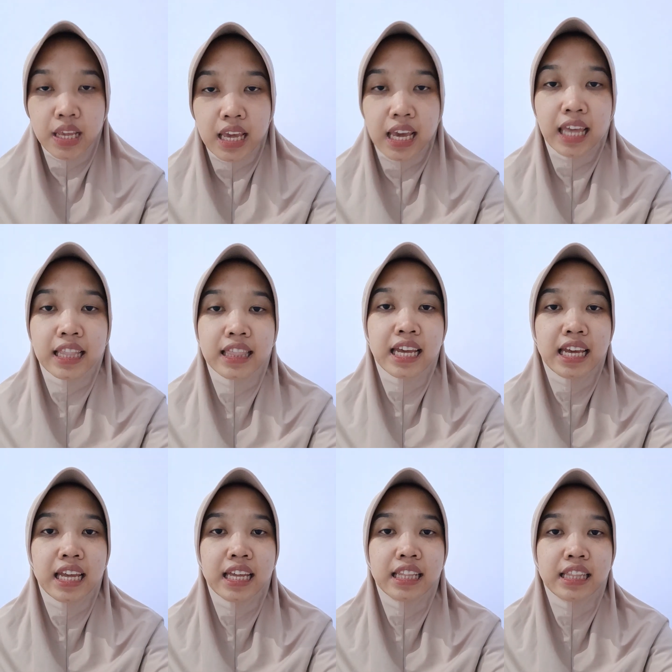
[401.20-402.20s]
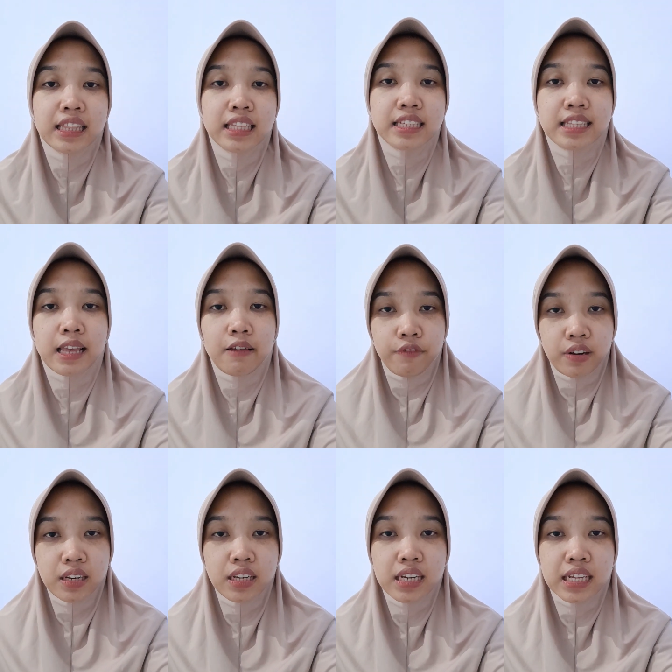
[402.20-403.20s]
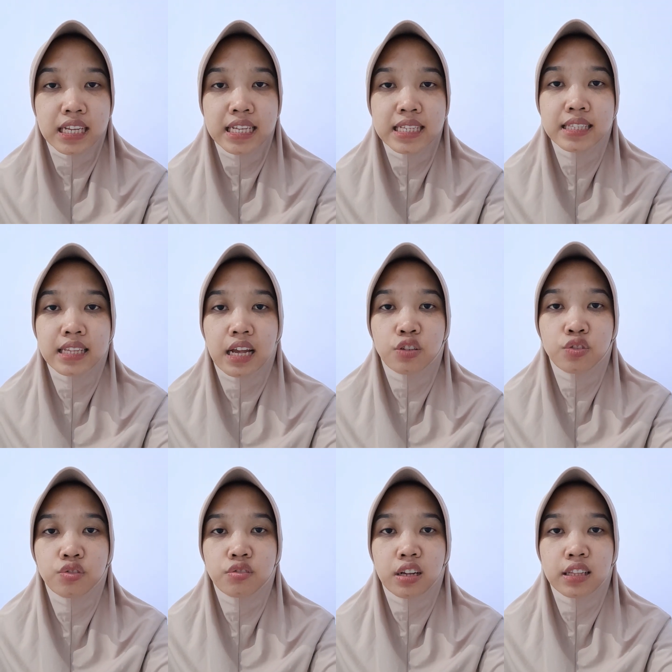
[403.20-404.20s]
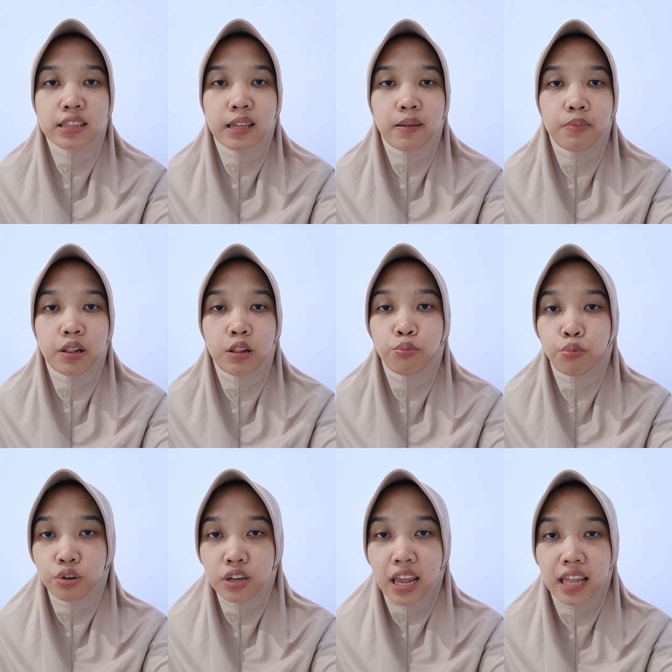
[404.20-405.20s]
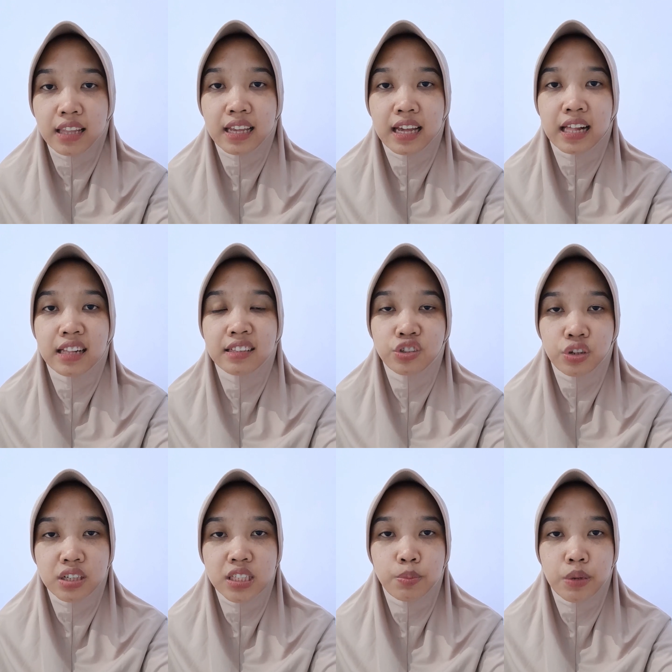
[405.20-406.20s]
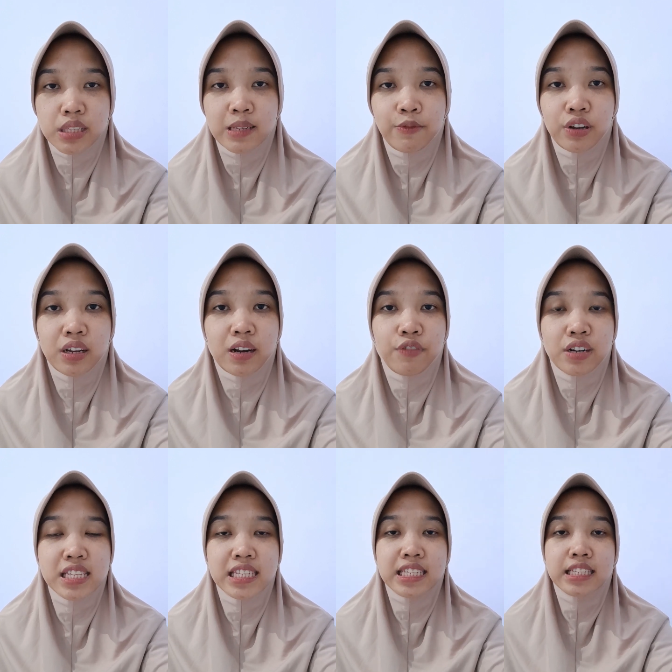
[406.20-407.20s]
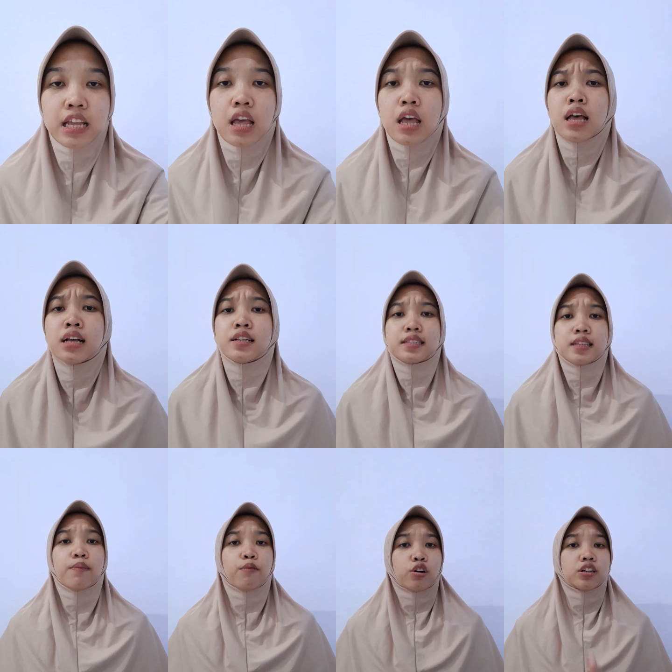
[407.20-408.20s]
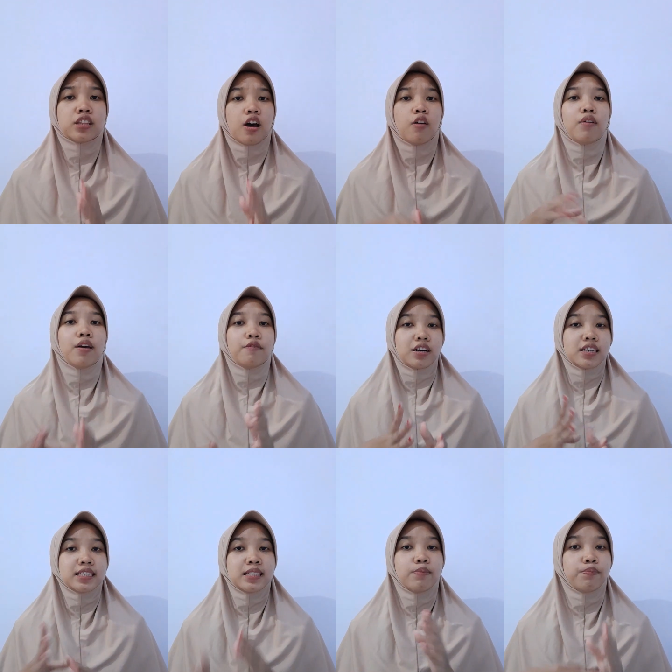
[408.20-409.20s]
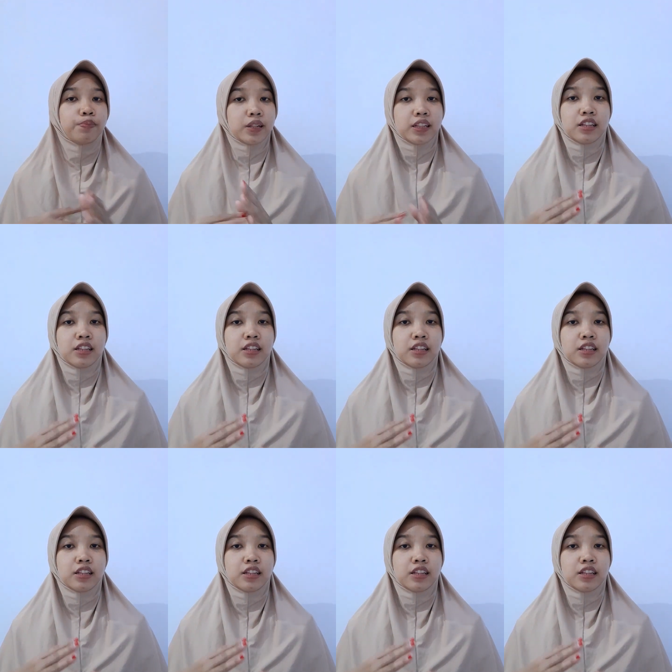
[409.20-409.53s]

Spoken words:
And then the seventh is unstable word and culture specific references. Some words, however, simple,